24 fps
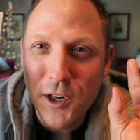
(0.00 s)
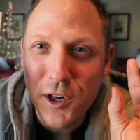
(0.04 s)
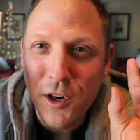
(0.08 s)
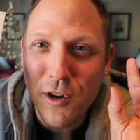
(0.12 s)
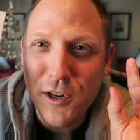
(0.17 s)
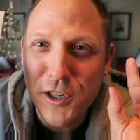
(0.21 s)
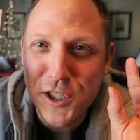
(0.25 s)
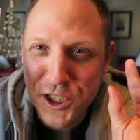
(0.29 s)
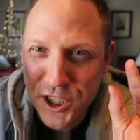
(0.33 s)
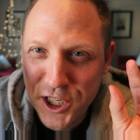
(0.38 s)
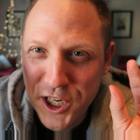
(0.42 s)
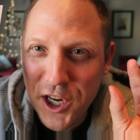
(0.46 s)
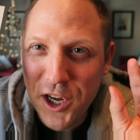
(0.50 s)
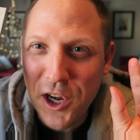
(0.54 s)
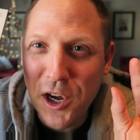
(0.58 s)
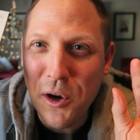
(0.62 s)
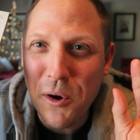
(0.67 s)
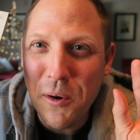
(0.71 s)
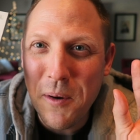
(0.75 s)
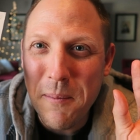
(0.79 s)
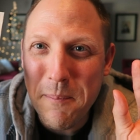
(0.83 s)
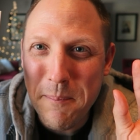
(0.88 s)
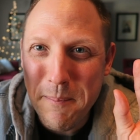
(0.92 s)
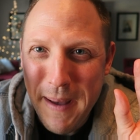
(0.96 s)
your
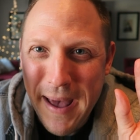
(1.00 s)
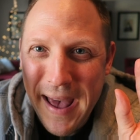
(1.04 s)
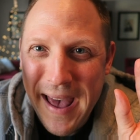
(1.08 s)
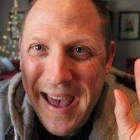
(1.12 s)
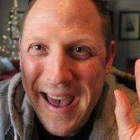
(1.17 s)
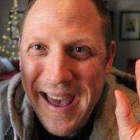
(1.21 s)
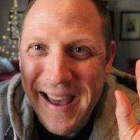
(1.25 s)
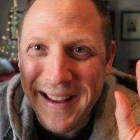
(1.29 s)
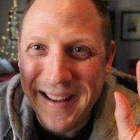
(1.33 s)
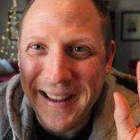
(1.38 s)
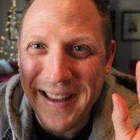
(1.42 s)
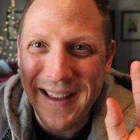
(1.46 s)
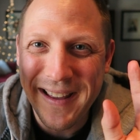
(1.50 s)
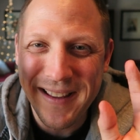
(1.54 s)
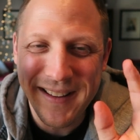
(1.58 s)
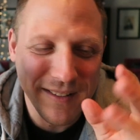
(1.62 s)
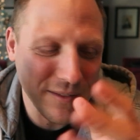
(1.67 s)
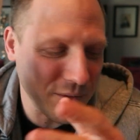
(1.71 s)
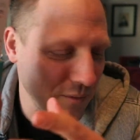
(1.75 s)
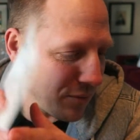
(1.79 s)
geo bag.